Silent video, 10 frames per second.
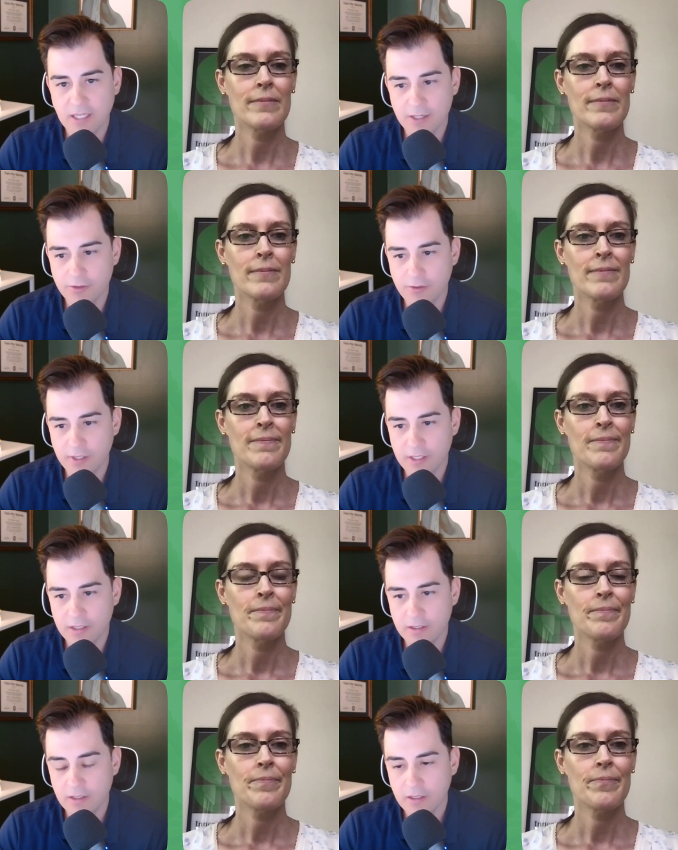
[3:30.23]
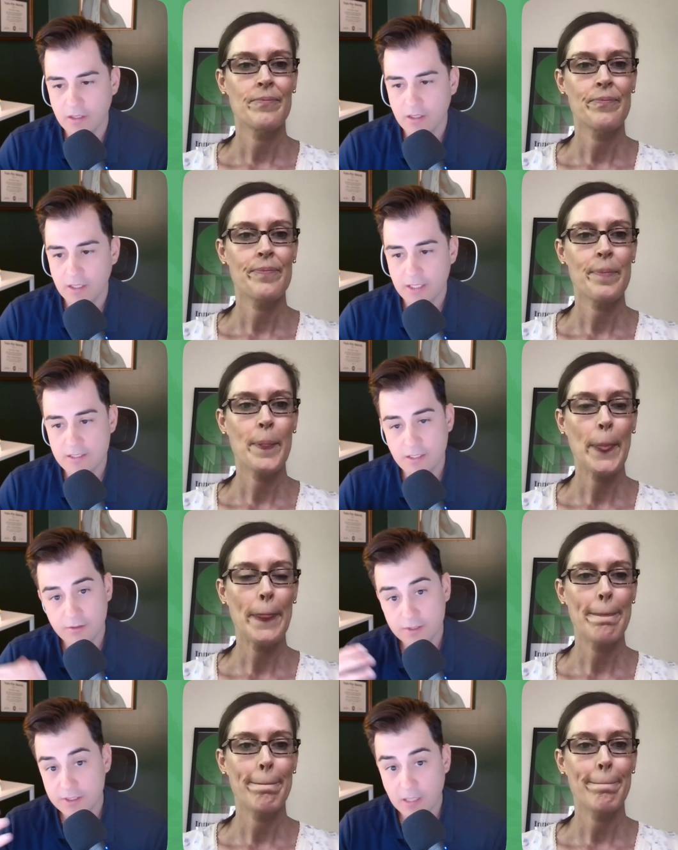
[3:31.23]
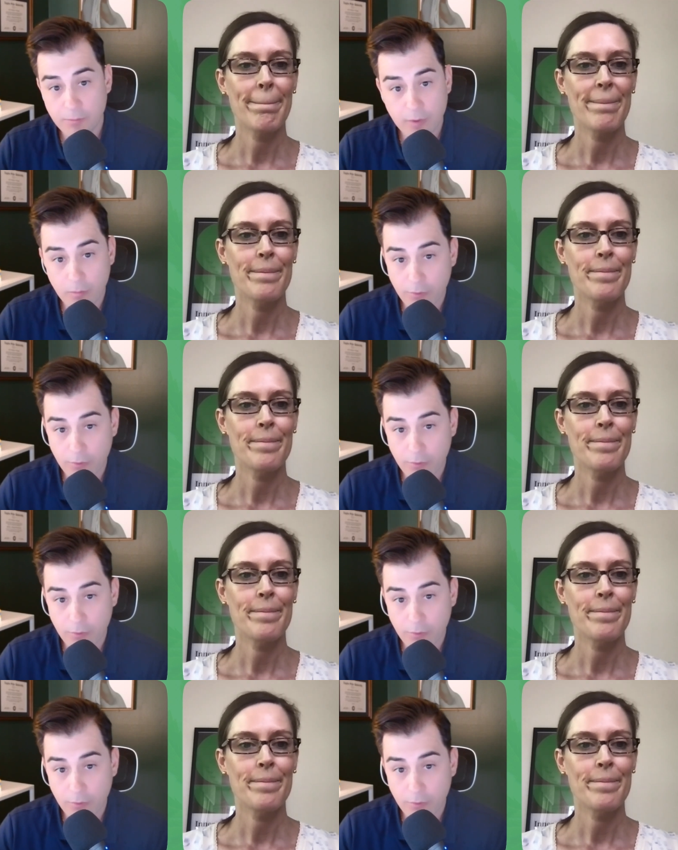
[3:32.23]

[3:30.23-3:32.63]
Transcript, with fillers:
Speaker 1: that you're in is there a separate